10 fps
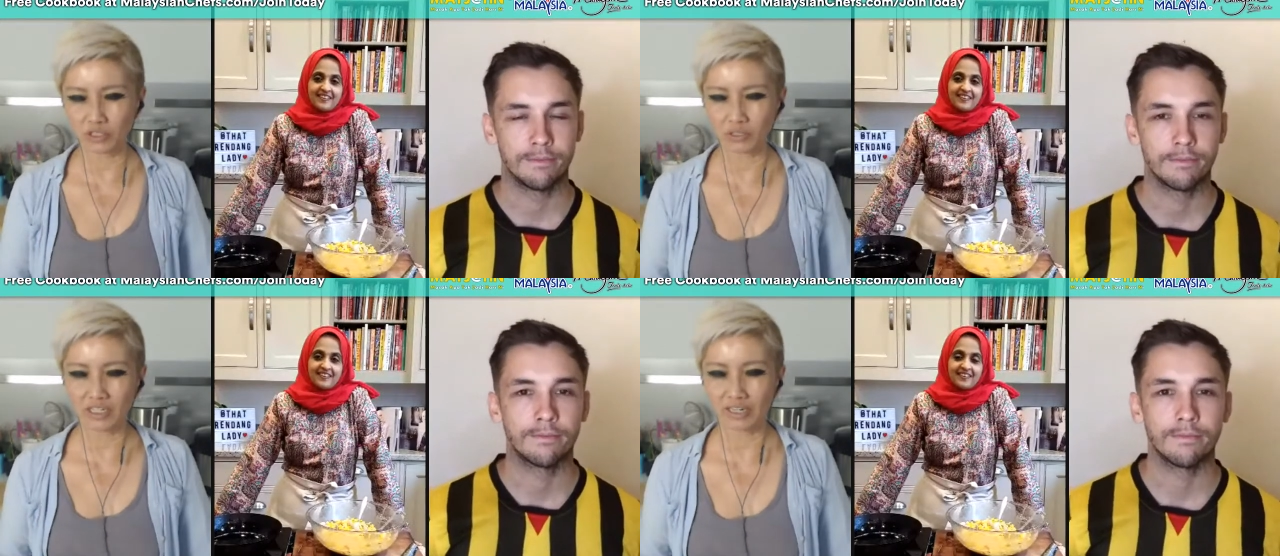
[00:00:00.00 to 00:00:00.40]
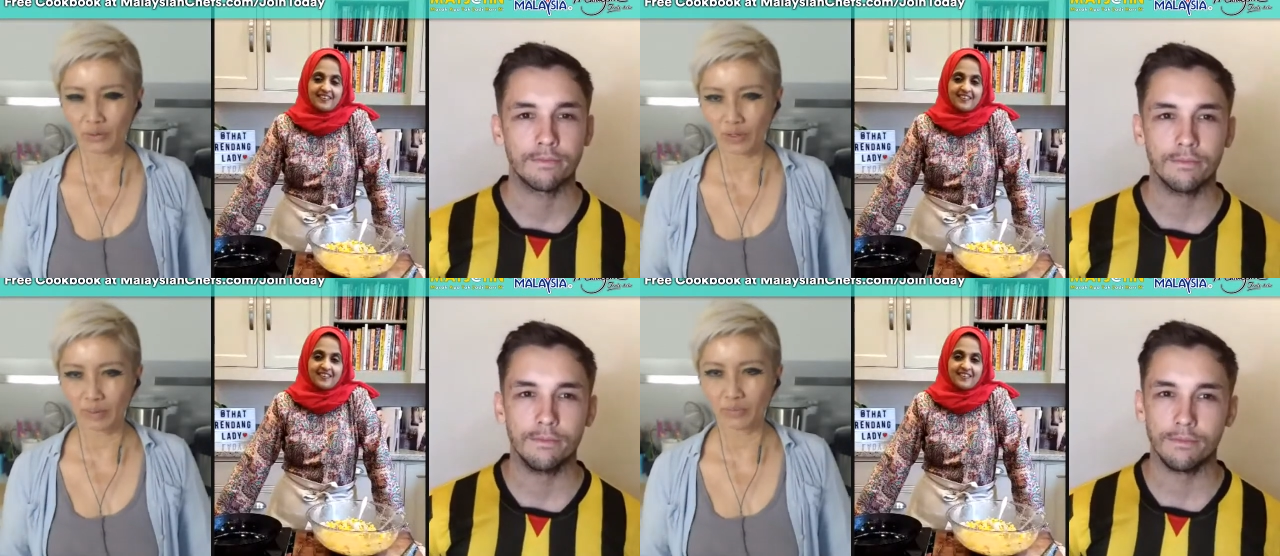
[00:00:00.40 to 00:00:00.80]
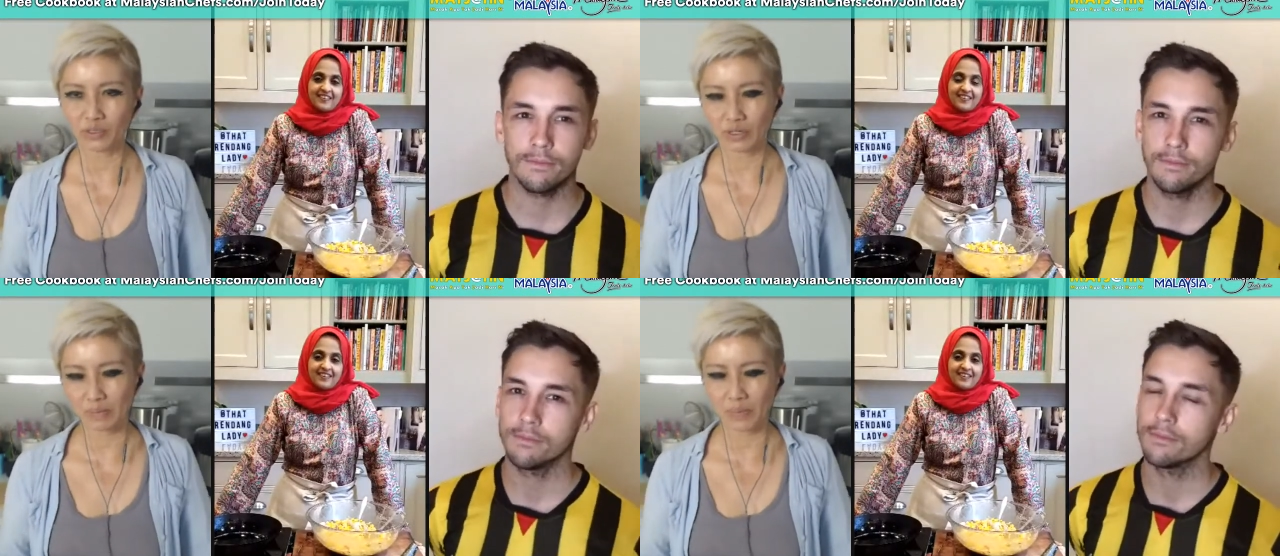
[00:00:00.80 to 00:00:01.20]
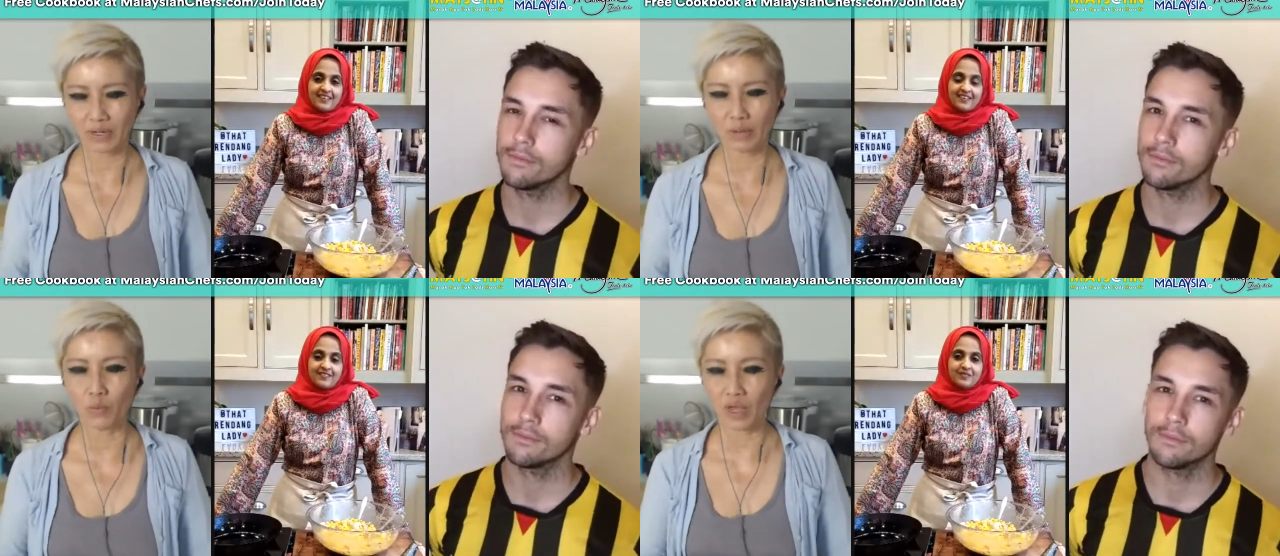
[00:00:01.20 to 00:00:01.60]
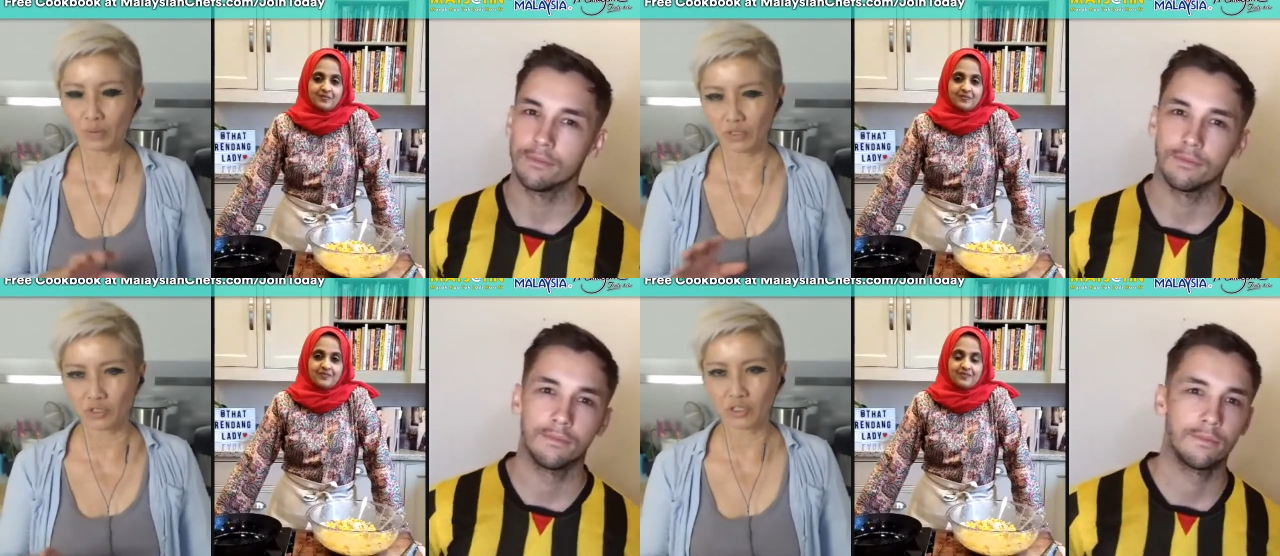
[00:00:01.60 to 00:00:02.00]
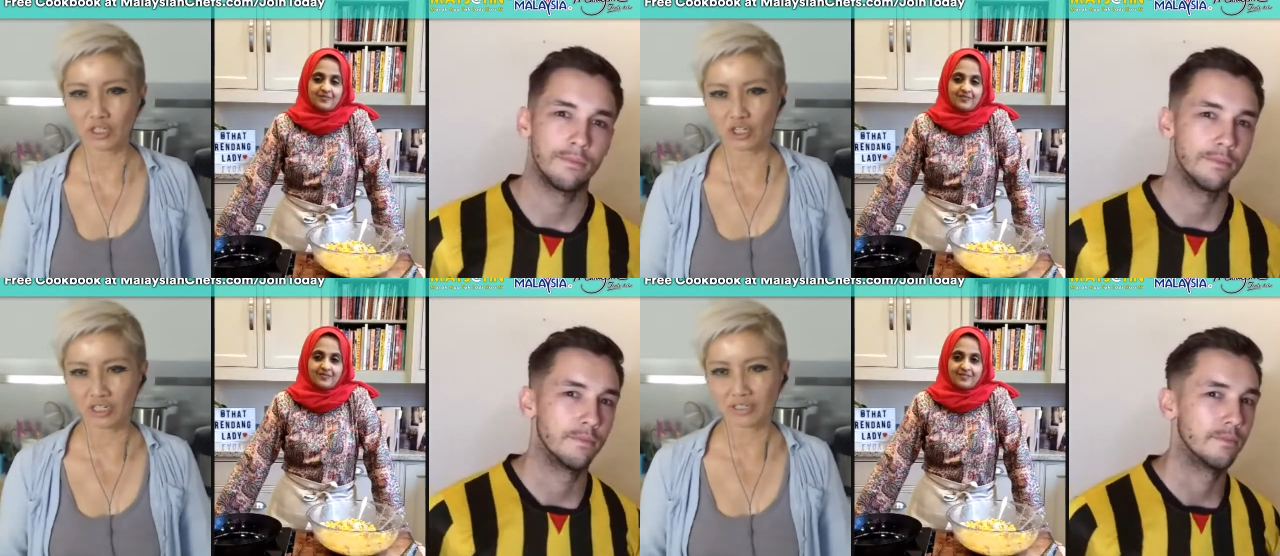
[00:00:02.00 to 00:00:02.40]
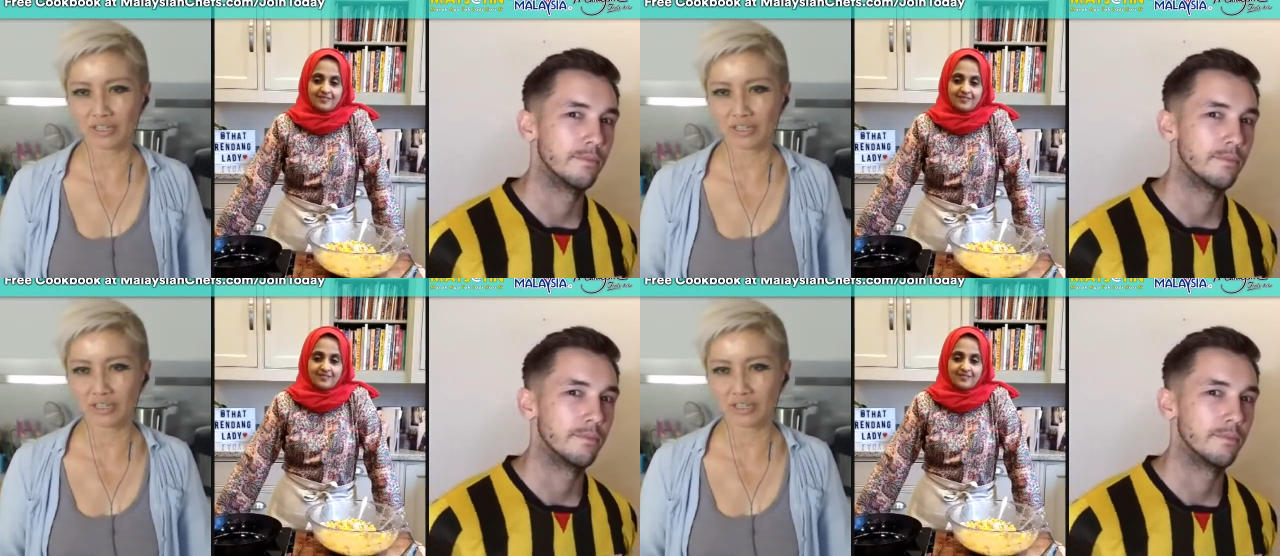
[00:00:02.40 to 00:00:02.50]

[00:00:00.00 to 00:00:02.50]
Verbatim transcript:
Speaker 1: would you tell them to compare, and where would you suggest